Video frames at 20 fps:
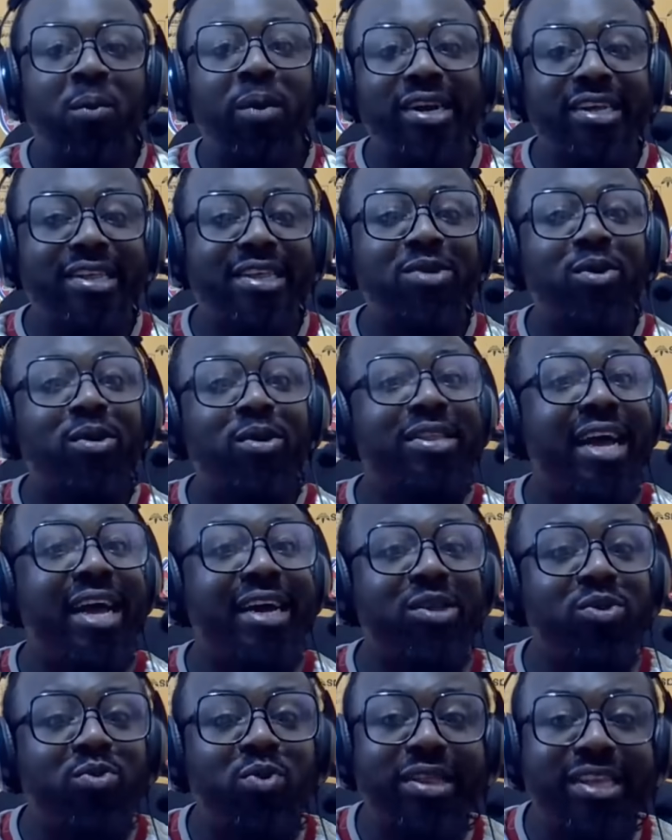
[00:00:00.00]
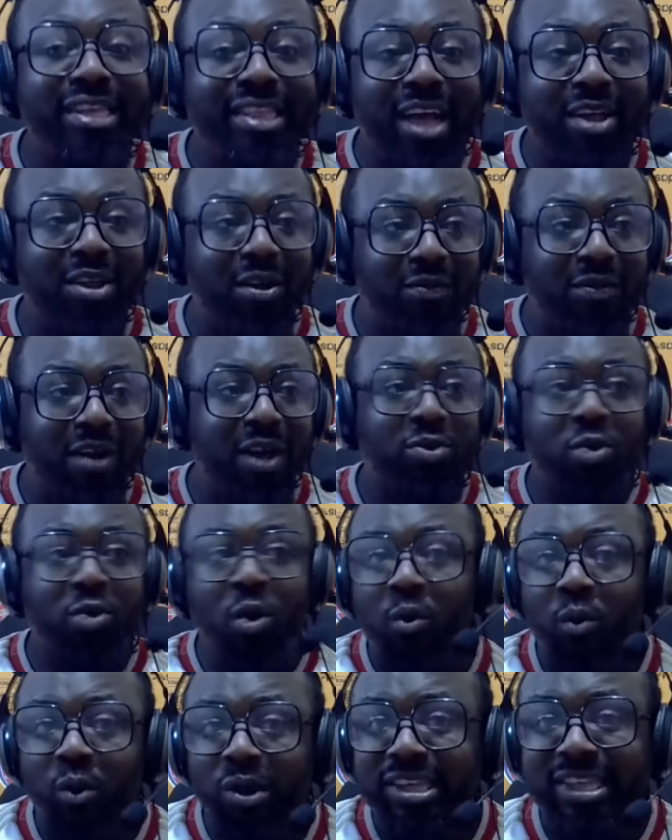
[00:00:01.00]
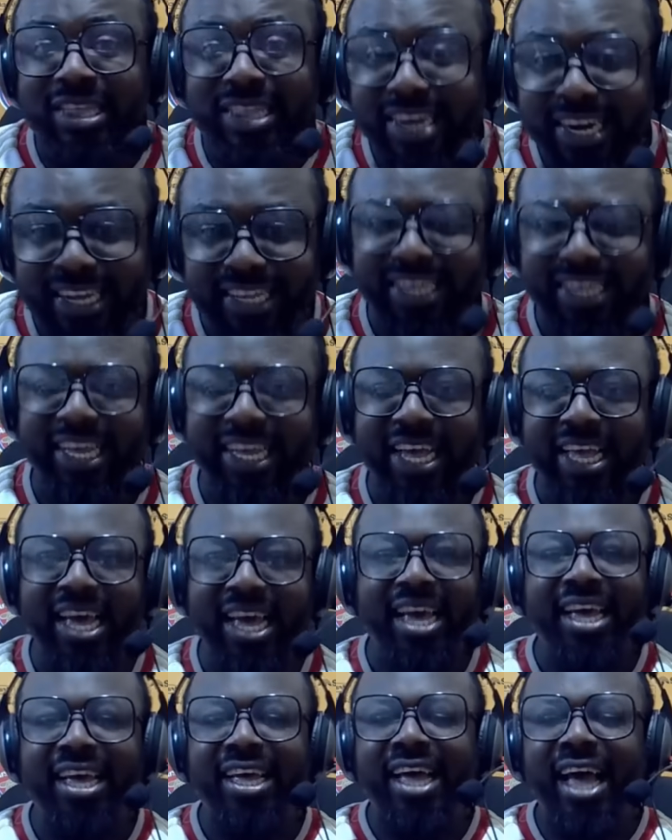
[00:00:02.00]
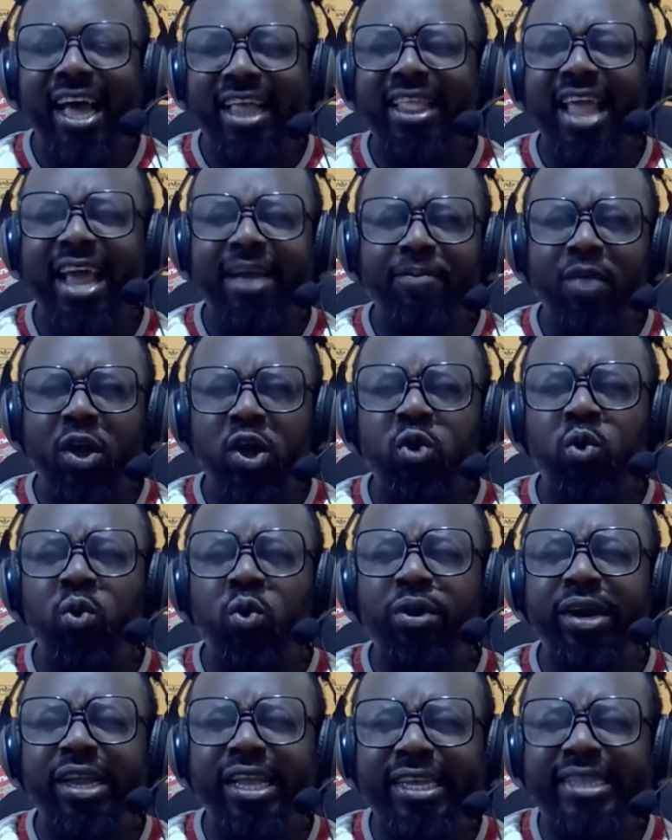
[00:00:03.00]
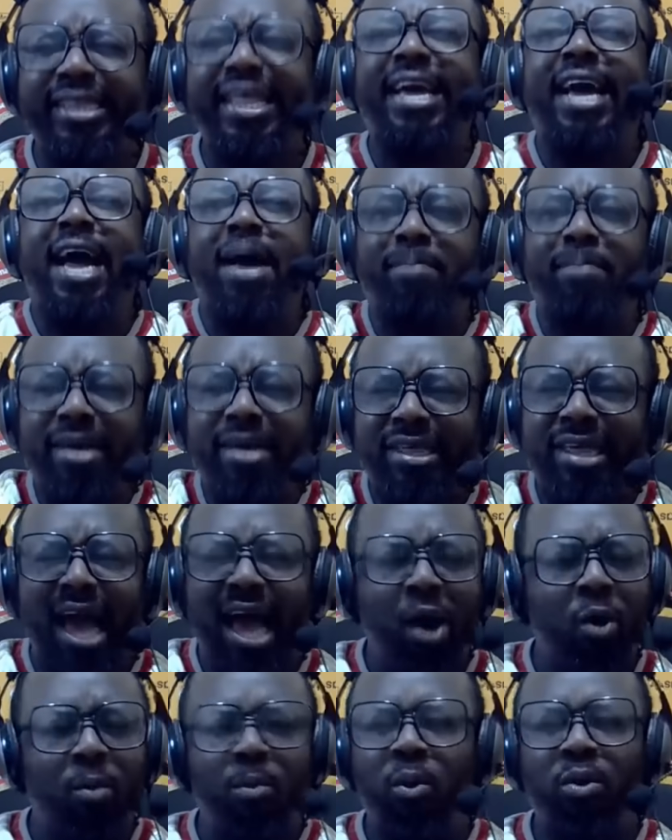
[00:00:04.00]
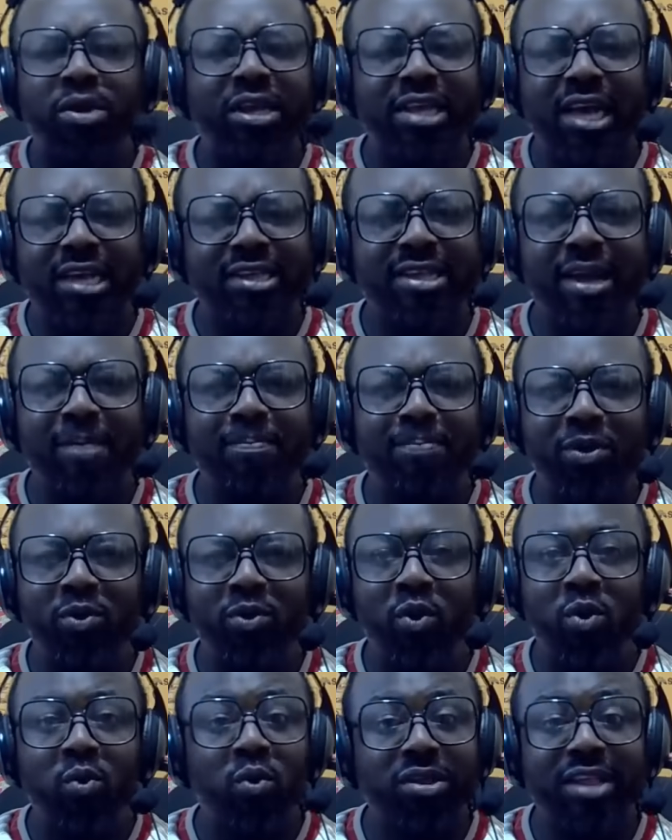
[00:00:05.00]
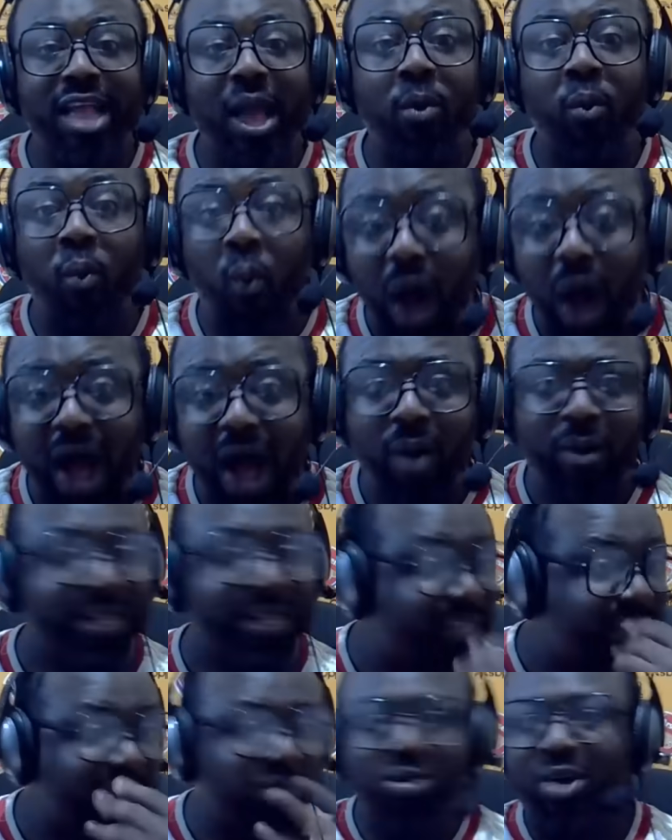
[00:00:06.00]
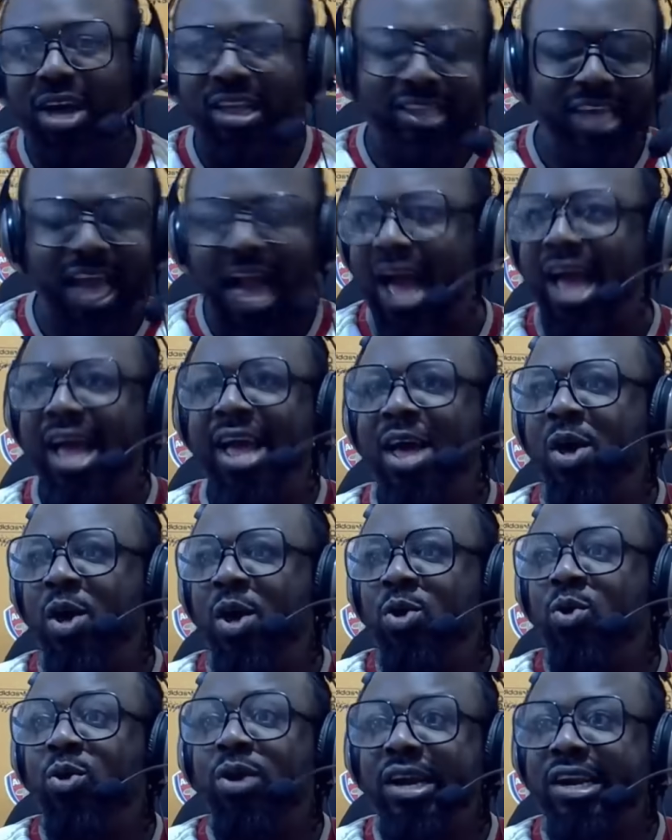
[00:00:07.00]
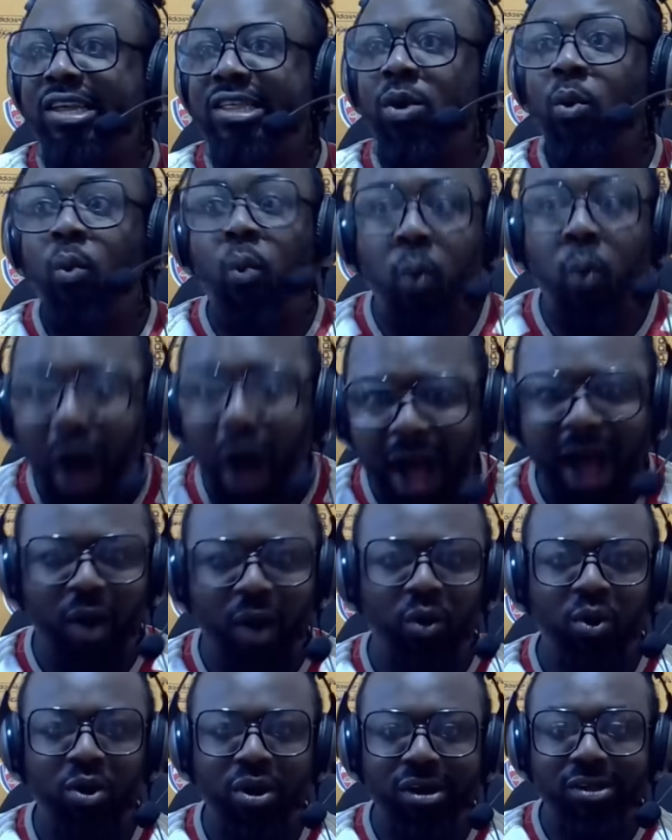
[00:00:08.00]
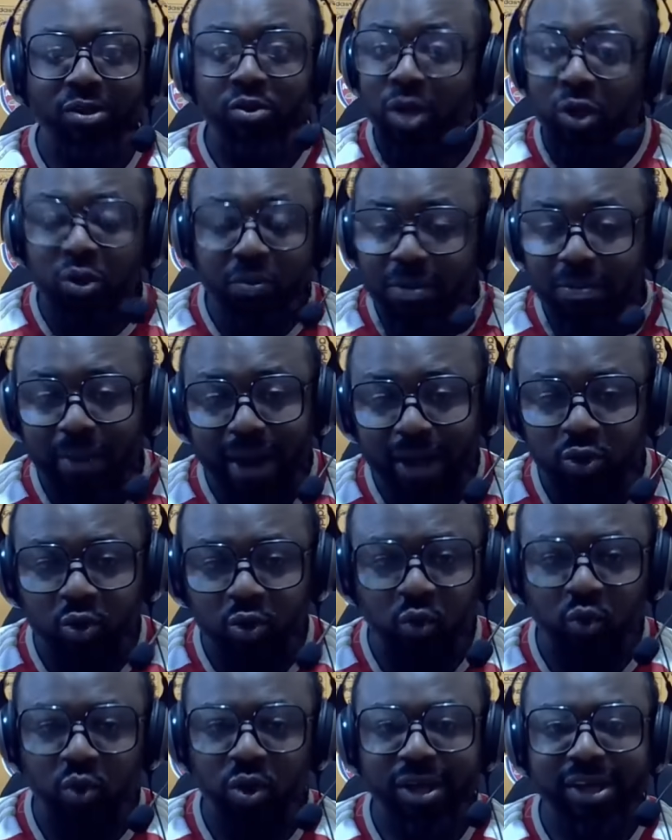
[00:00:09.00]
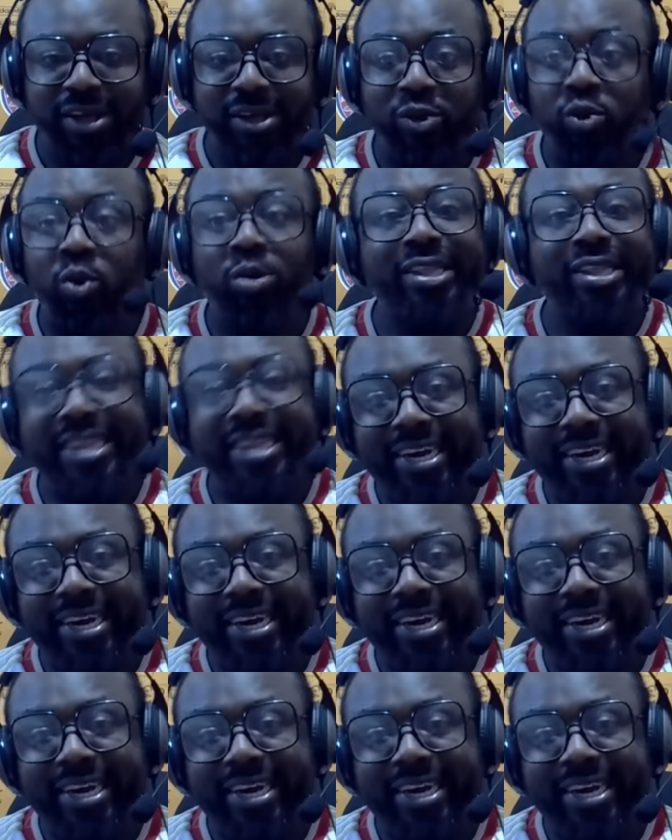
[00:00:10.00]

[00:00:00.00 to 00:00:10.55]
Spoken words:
When they see ordinary 20,000 fans come watch training, like they can't really take him in. Oh, this Arsenal big. He was like, wow. I think I talk and say, you couldn't say, wow, this is the match, just